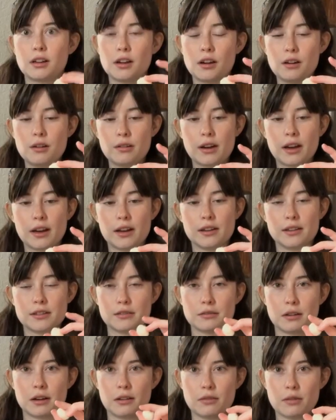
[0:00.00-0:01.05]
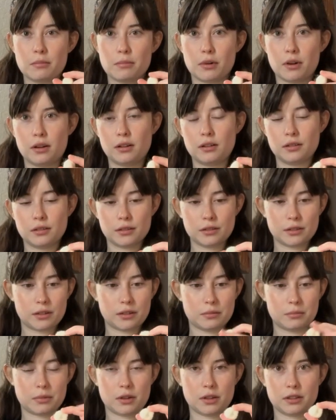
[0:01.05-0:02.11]
Okay, so I have a ball or a
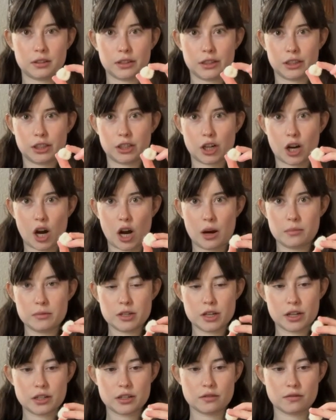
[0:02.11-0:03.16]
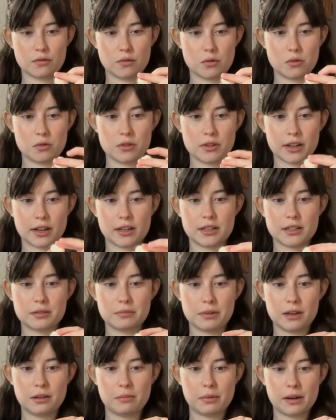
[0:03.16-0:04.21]
ballish object of wool that I just
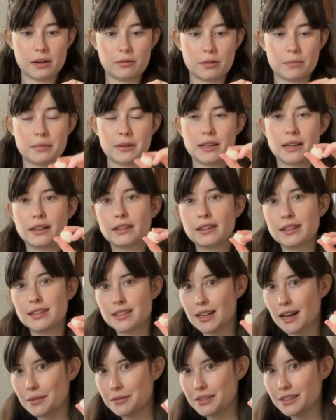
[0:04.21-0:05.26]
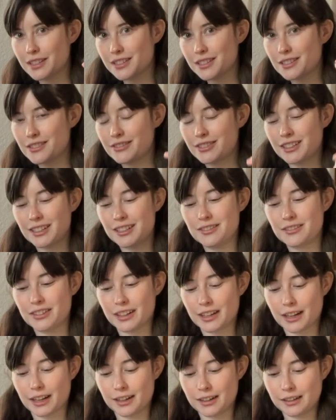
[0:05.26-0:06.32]
made by repeatedly stabbing this over and over
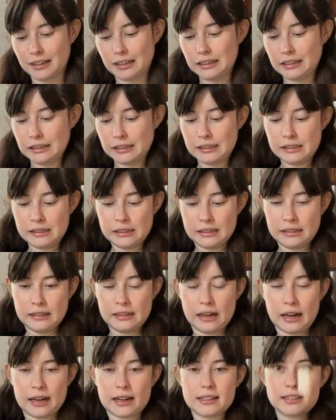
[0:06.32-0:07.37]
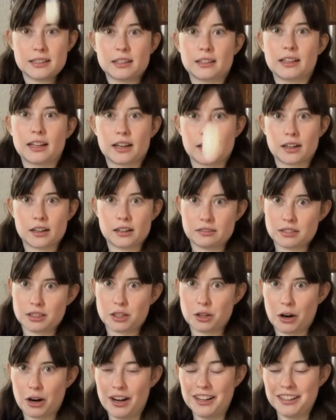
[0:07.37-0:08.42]
again. I consider that a good enough
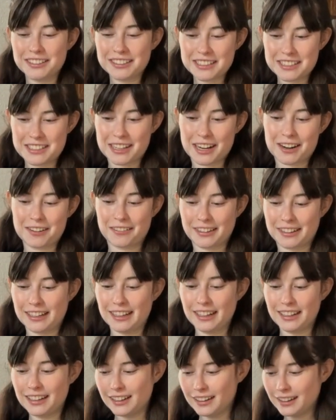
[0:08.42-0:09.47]
tutorial to start working